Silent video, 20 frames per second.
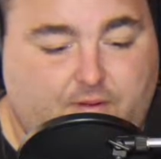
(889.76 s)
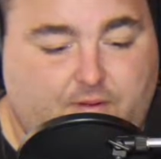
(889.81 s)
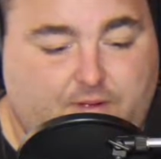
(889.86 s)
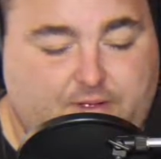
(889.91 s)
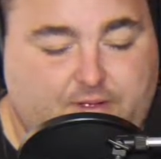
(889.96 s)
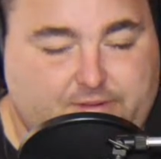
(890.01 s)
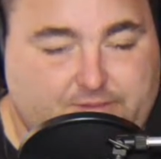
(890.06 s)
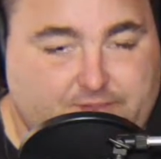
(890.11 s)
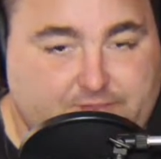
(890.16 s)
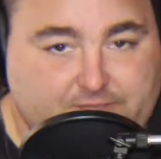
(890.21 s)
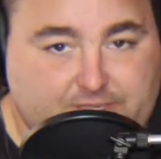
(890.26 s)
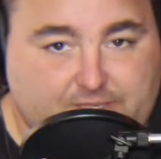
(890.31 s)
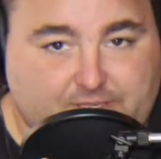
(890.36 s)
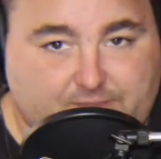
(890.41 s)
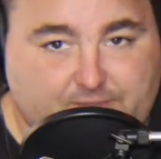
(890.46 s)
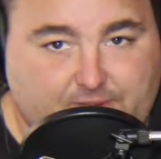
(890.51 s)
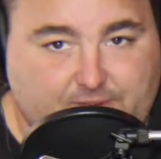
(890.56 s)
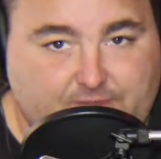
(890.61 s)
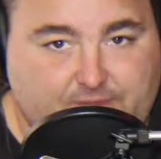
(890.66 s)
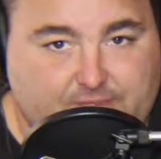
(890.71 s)
It's the
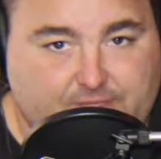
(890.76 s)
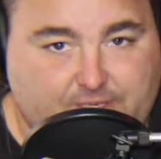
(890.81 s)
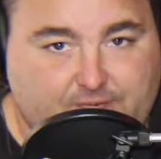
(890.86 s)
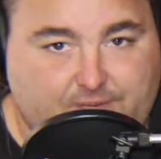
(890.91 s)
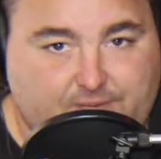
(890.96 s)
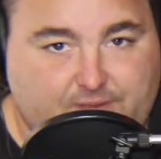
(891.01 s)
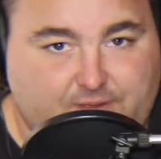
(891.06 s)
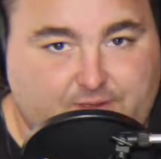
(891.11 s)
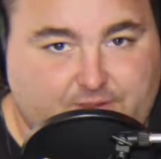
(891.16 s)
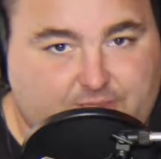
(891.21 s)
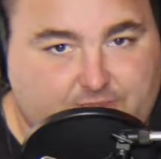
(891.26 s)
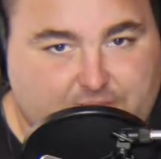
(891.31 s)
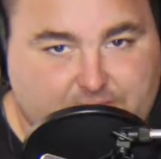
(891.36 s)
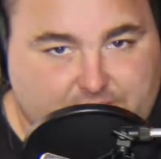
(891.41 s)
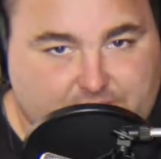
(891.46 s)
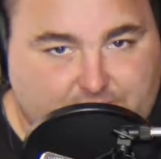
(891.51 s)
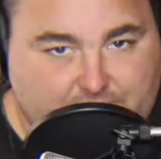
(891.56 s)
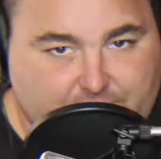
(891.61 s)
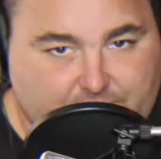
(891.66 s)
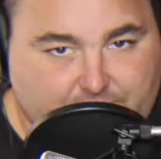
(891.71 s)
Saints fans that give hell, not the
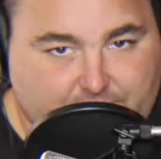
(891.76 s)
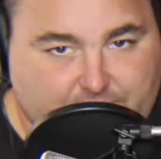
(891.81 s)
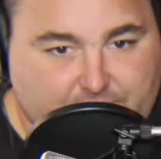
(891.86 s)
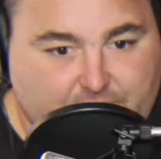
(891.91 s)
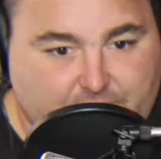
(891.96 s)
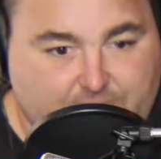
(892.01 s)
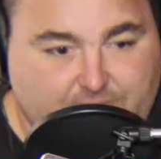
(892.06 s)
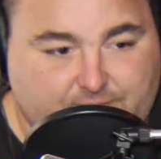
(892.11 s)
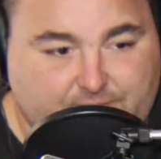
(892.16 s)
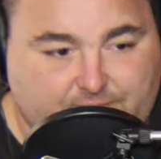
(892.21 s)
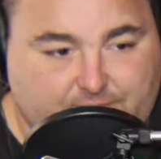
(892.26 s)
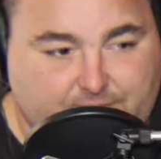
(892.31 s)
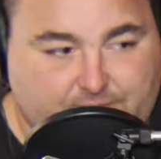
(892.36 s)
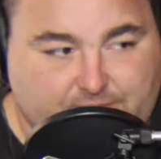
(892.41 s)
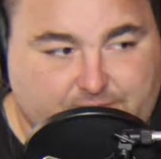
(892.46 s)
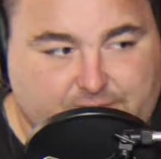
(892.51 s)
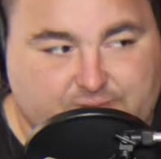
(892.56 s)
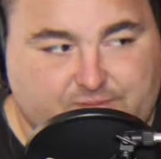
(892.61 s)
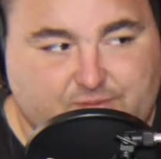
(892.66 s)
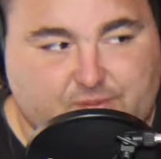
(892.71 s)
Saints players. If
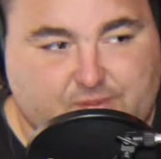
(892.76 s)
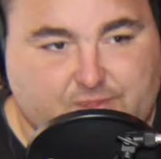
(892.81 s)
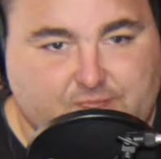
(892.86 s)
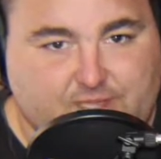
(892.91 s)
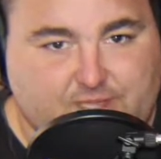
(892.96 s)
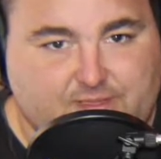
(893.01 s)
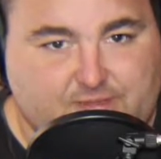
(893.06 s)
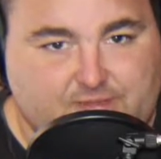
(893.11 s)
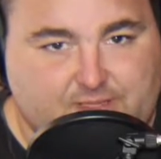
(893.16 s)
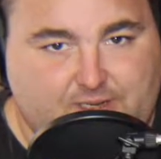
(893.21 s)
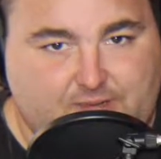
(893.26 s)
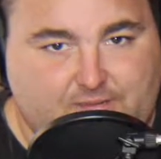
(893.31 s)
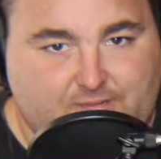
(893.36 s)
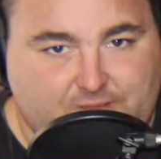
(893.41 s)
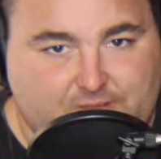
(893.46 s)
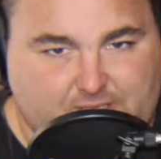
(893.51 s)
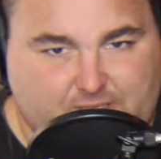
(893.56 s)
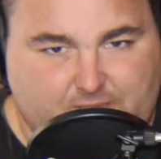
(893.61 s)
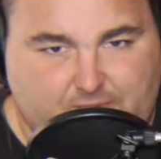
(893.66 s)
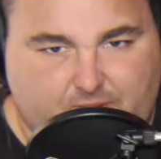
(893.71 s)
anybody's ever realized that,
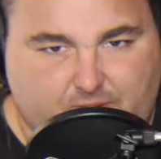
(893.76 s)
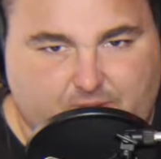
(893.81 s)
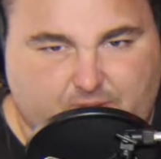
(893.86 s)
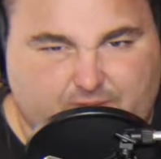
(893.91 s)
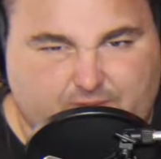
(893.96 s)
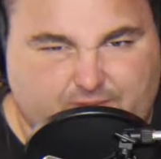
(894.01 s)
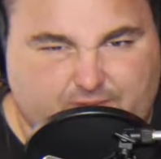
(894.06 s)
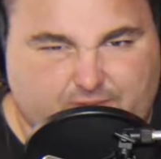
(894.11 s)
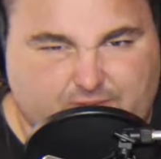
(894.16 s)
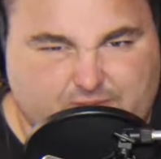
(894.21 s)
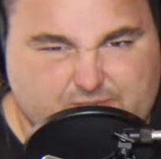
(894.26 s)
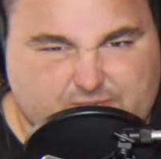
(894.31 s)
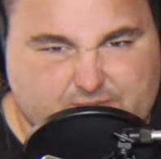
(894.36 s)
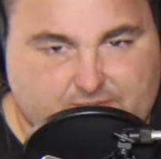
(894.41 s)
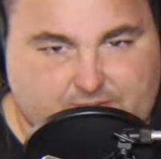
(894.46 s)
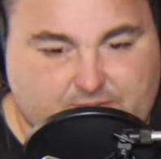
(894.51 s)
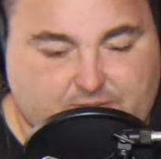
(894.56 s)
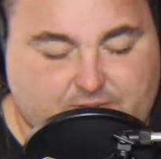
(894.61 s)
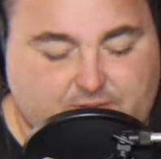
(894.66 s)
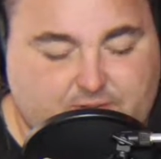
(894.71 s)
think about what I've ever
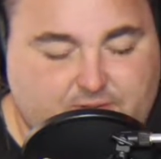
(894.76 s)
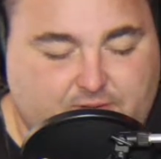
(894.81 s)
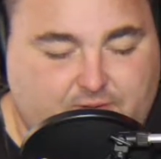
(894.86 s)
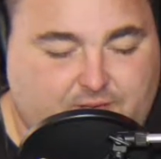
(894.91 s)
said.